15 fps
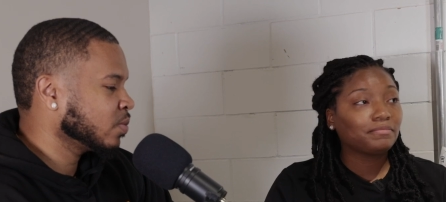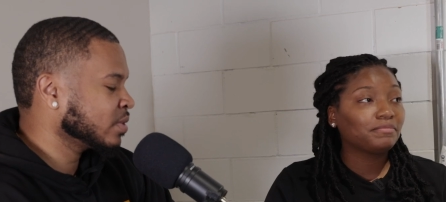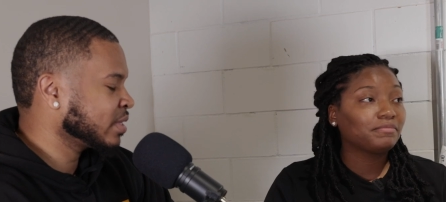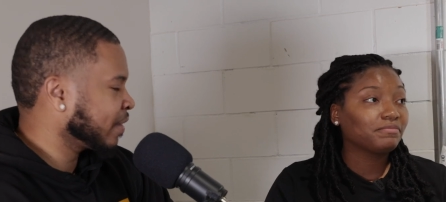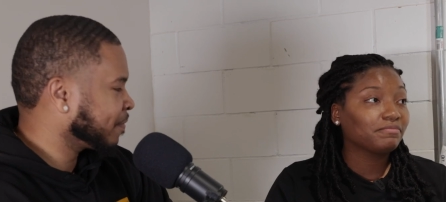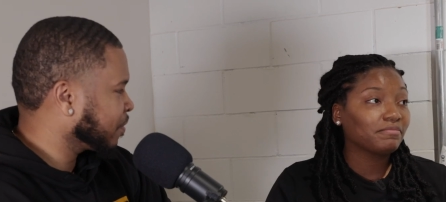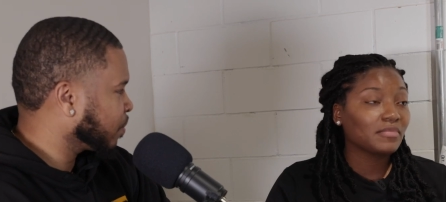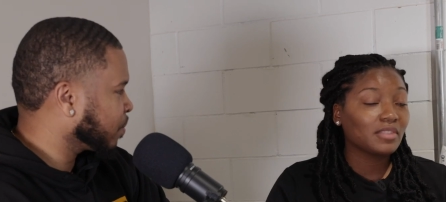Speaker 1: Was
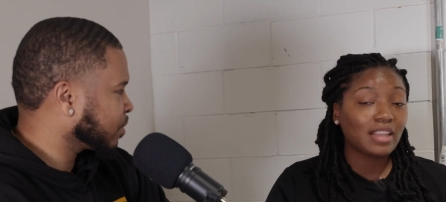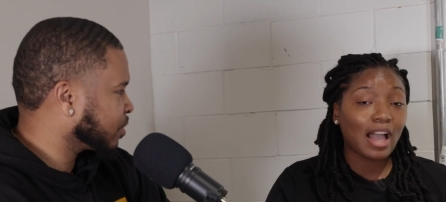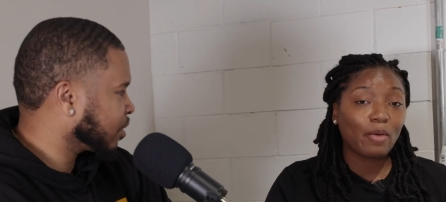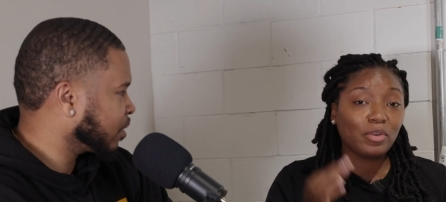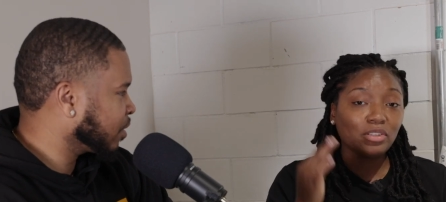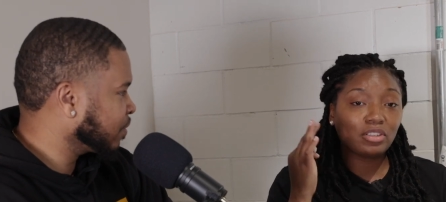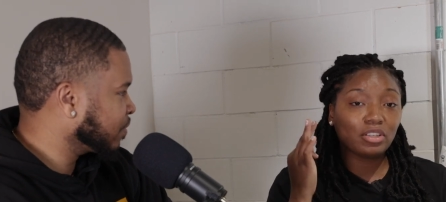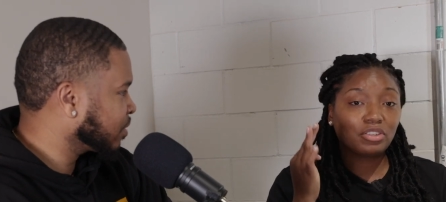that for the reserves?
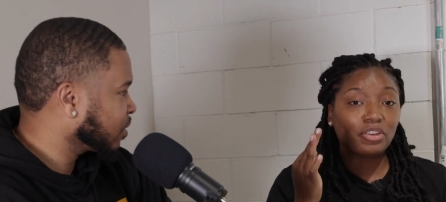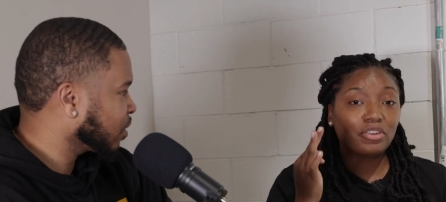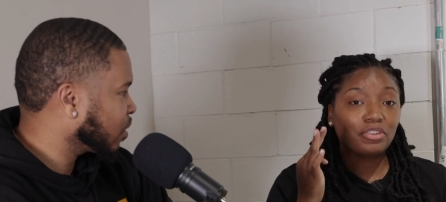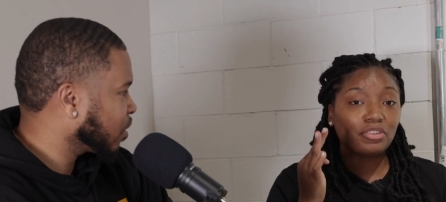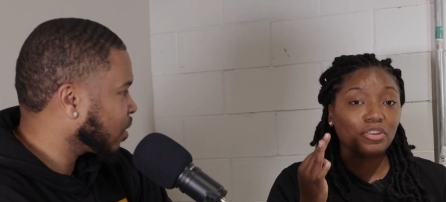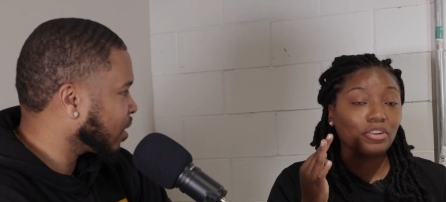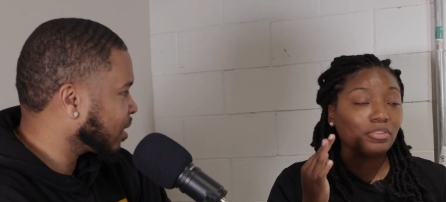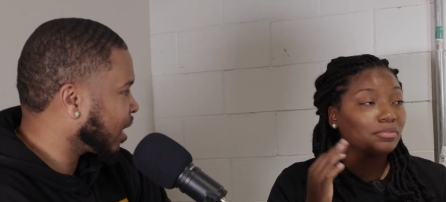That was the
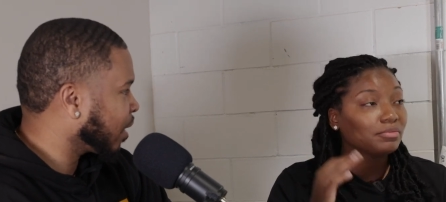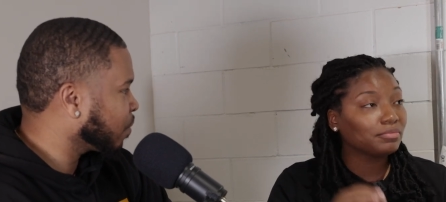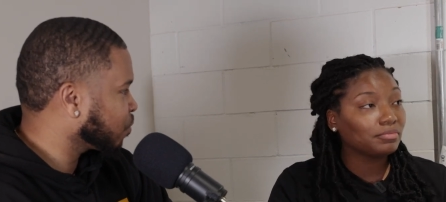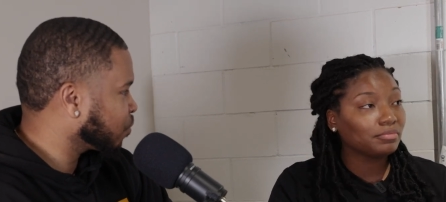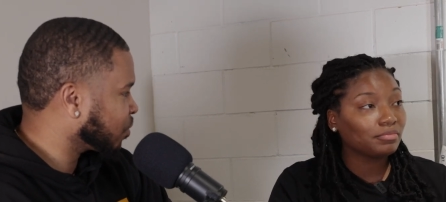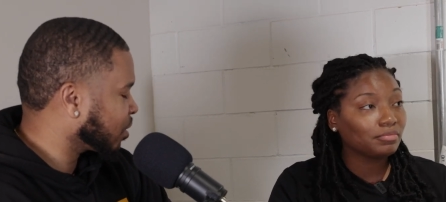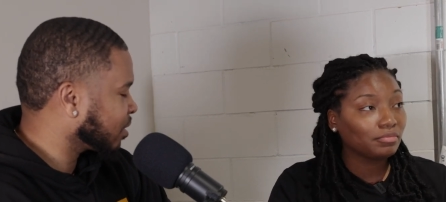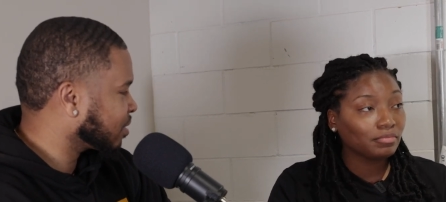third no. Or that
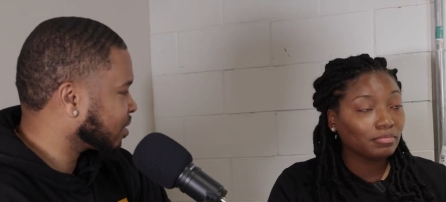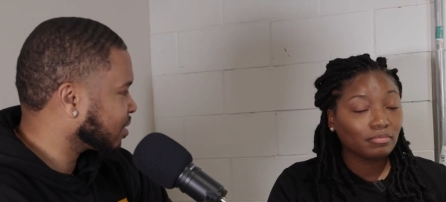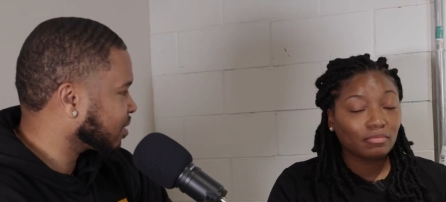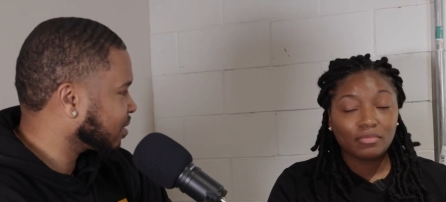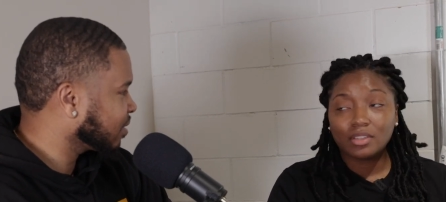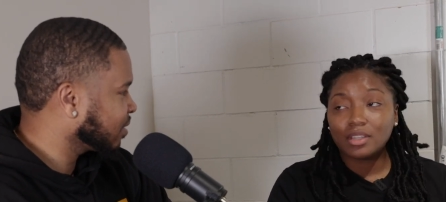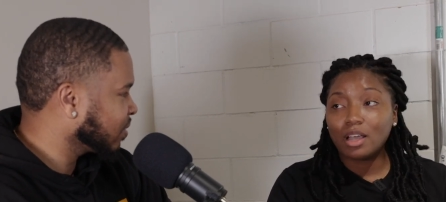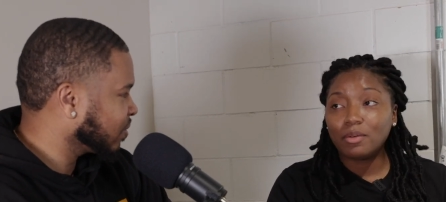was
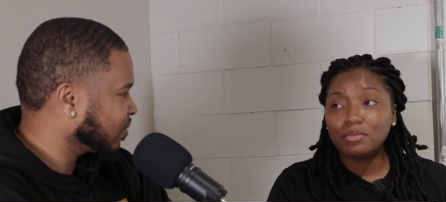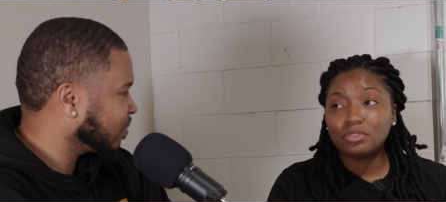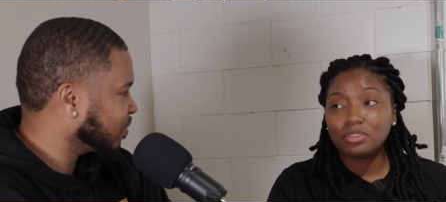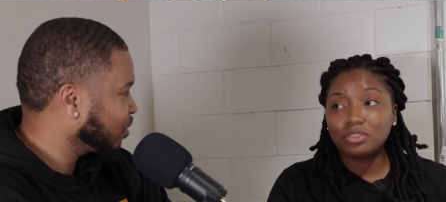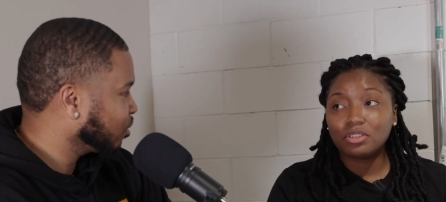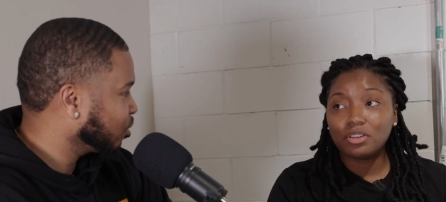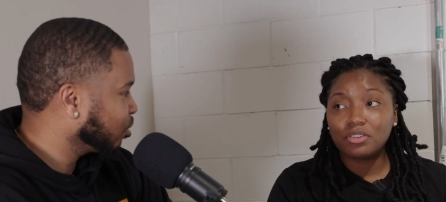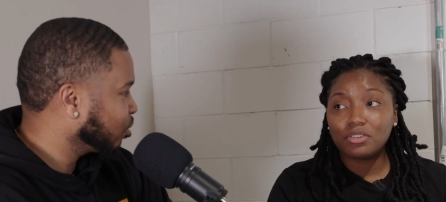just.
Speaker 2: That was the
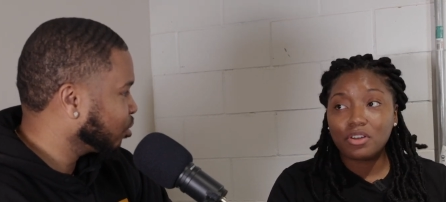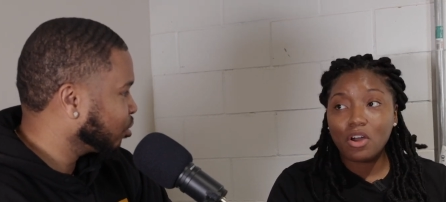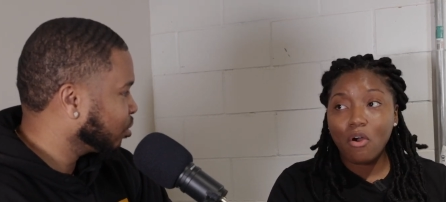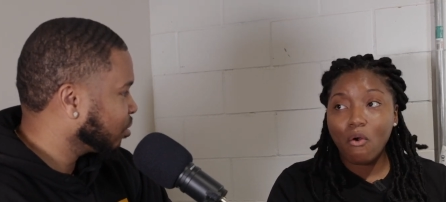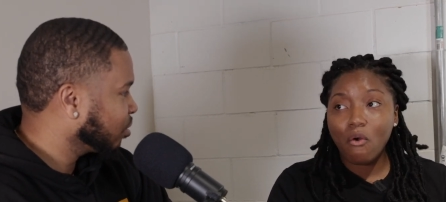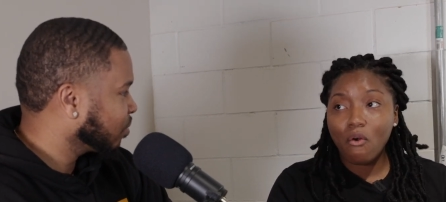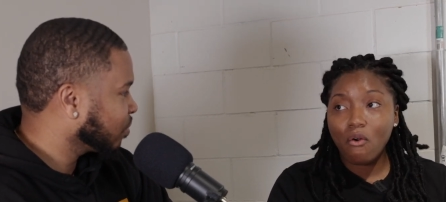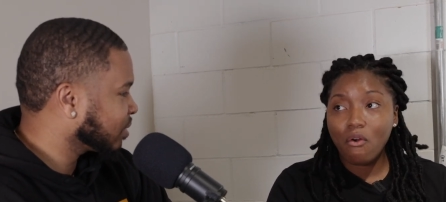third
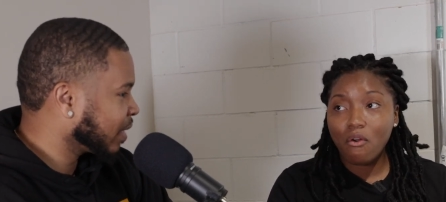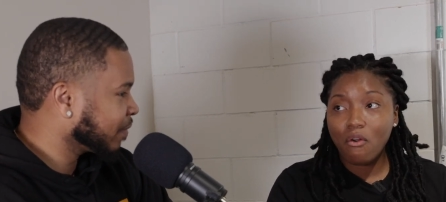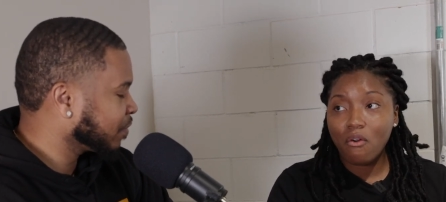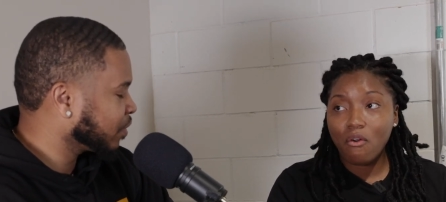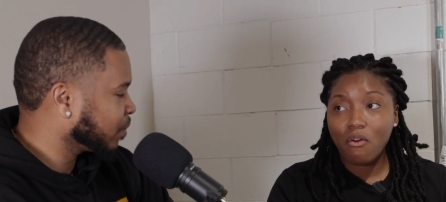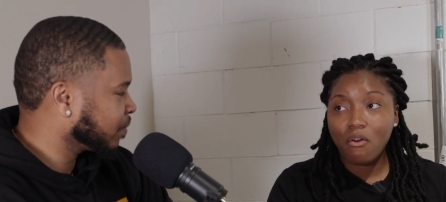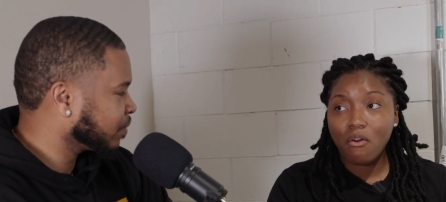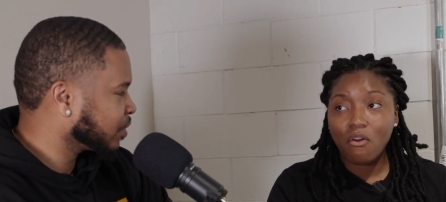no.
Speaker 1: Was that
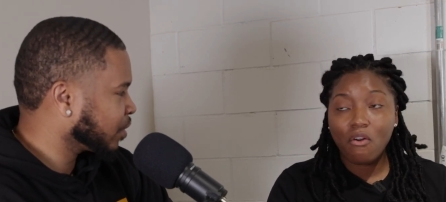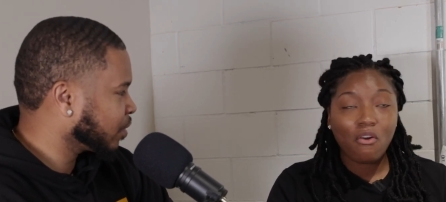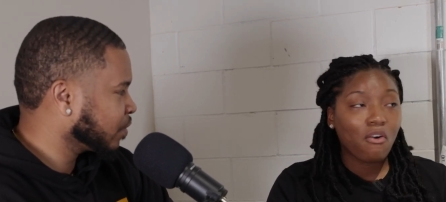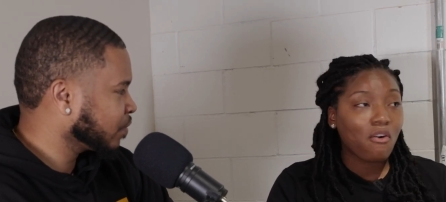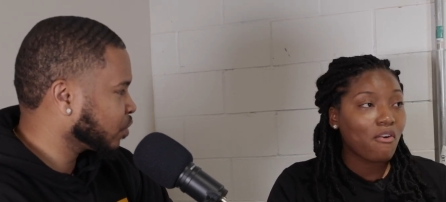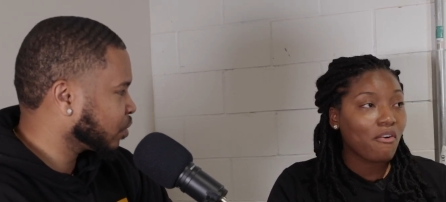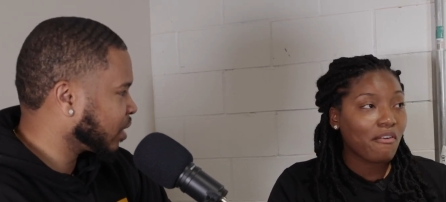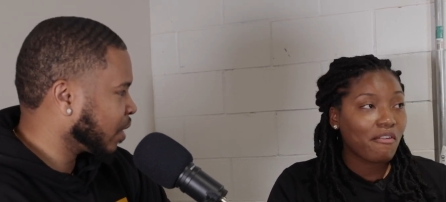for the
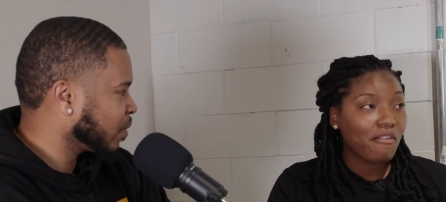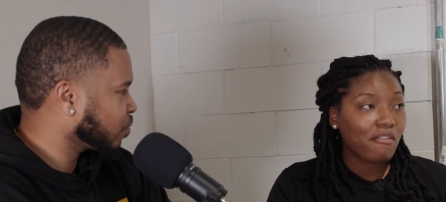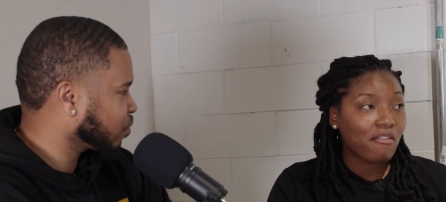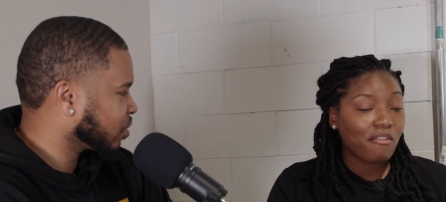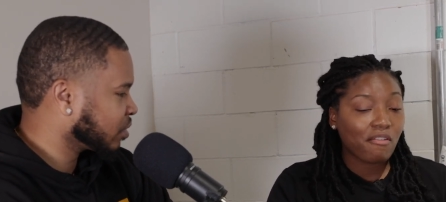reserves or that was